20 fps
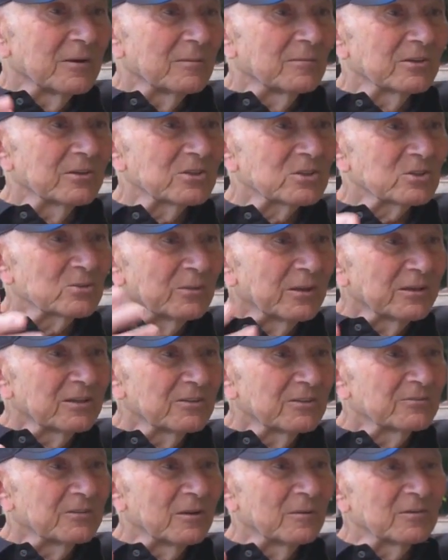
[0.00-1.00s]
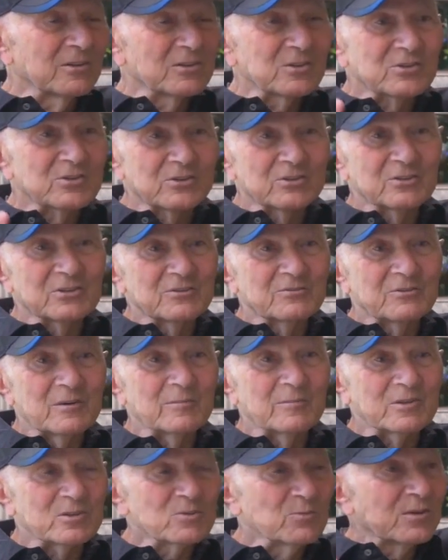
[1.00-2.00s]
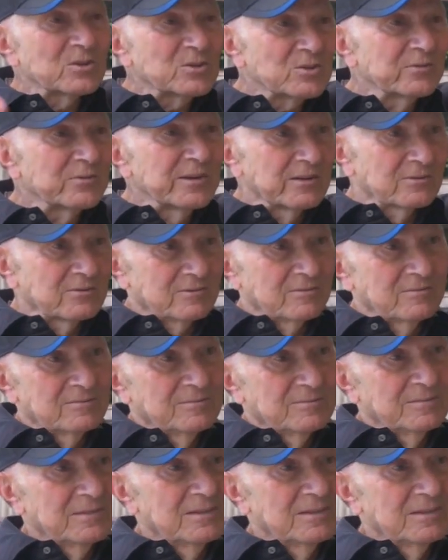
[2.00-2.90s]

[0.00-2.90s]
families, 20 families, 30 families, one street.